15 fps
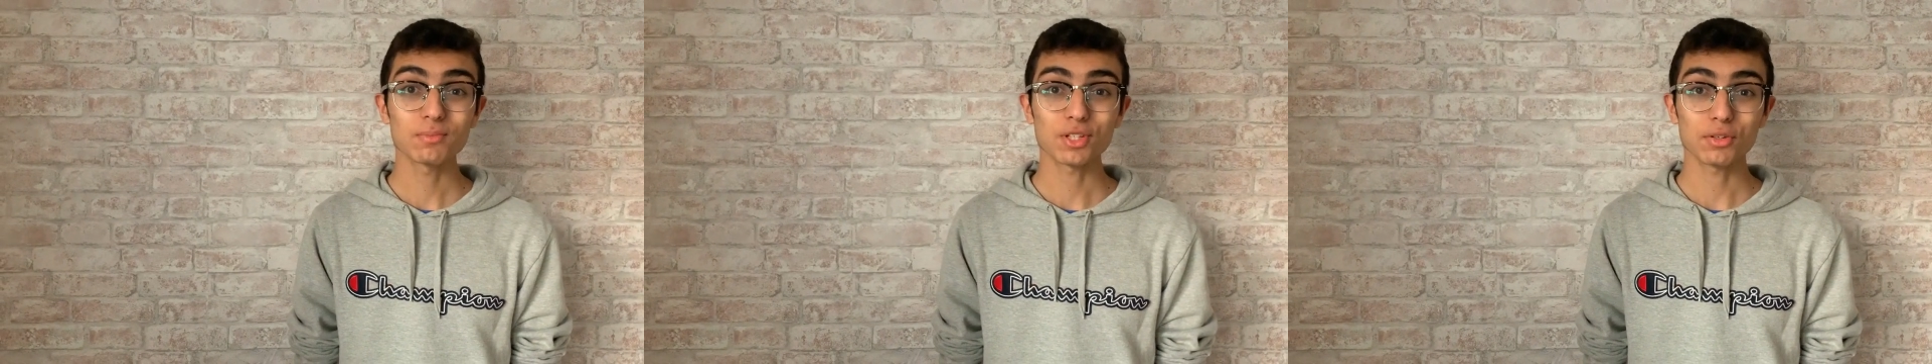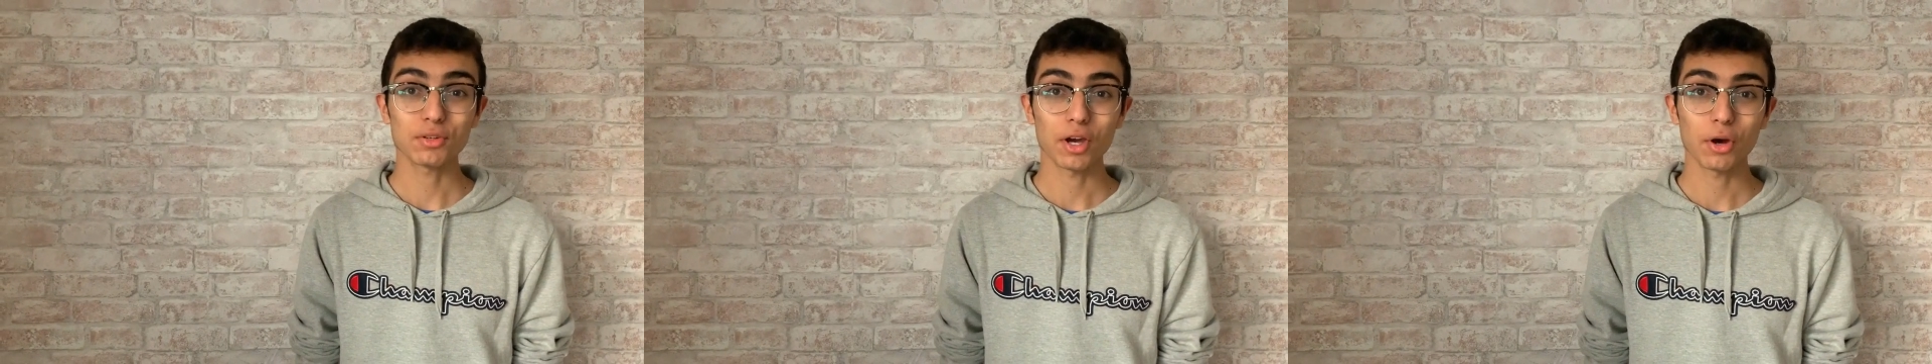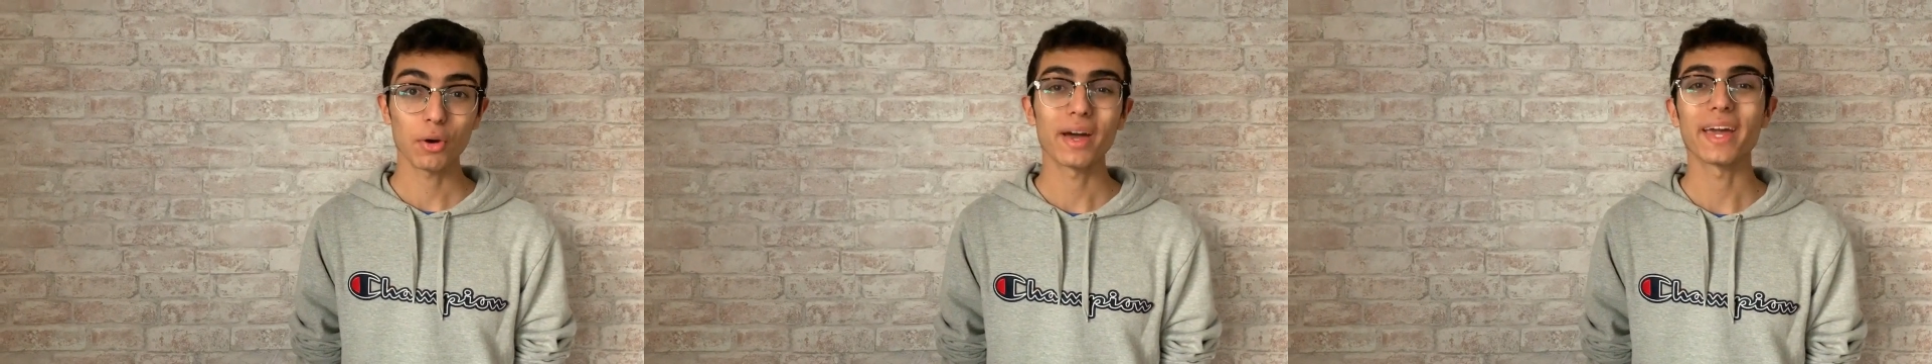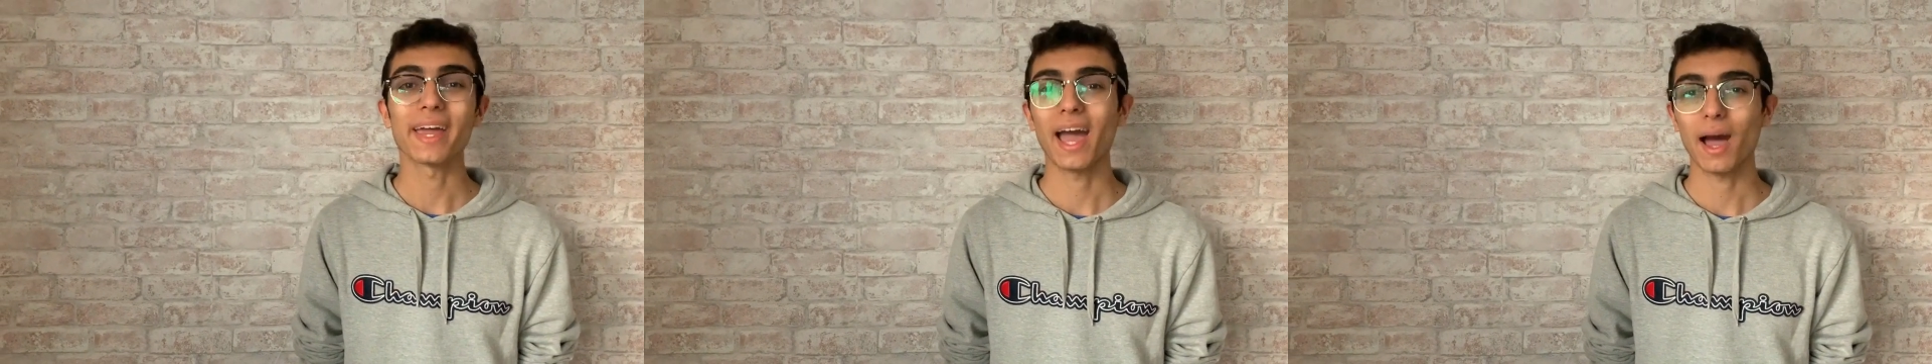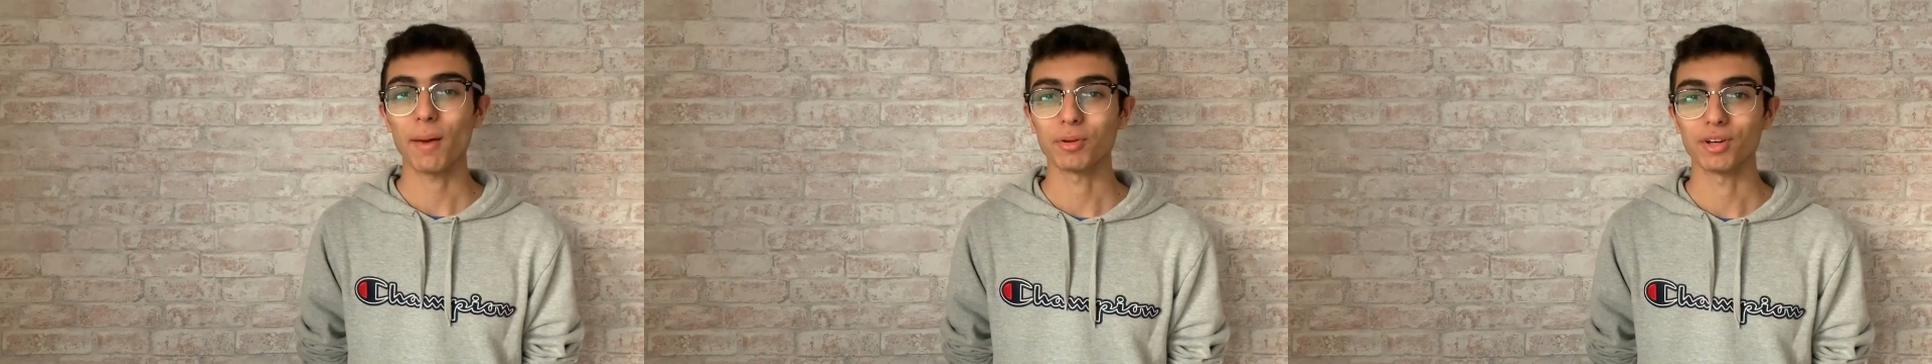you know a
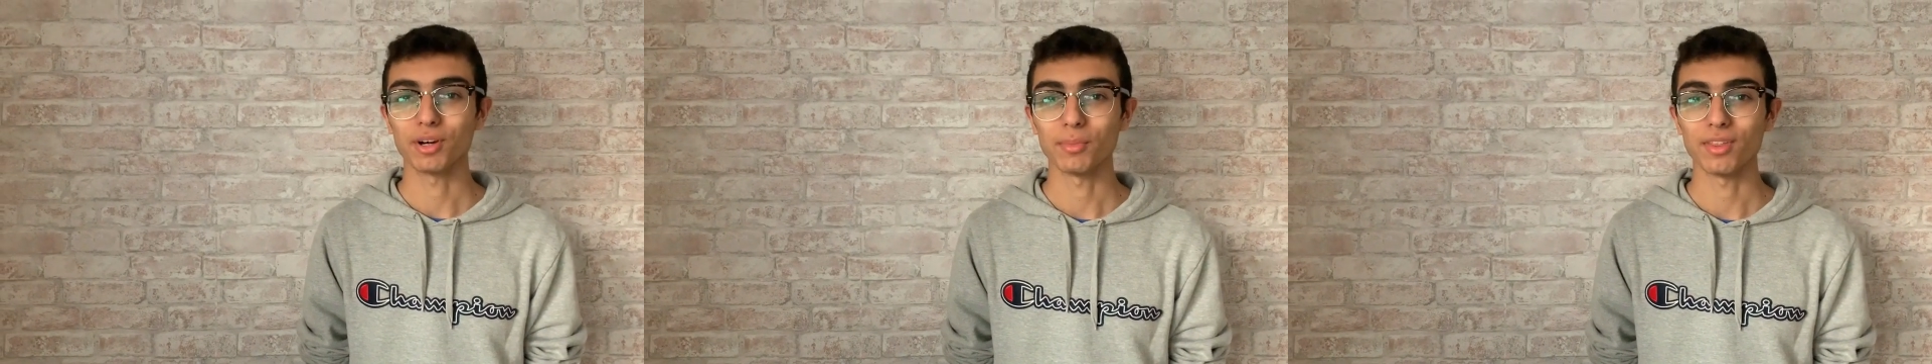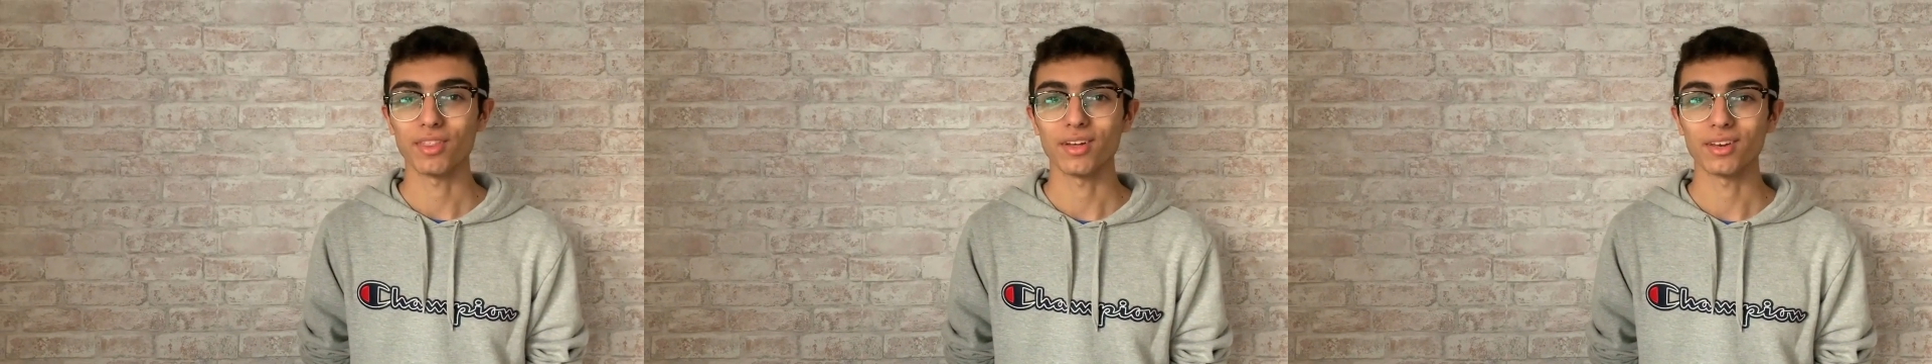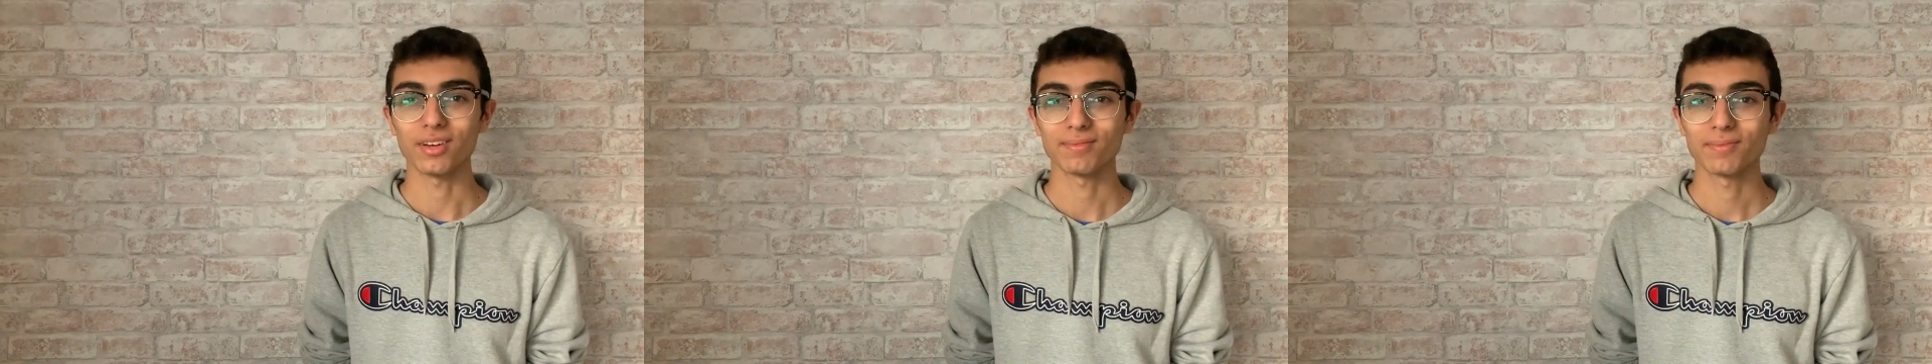happy Ramadan.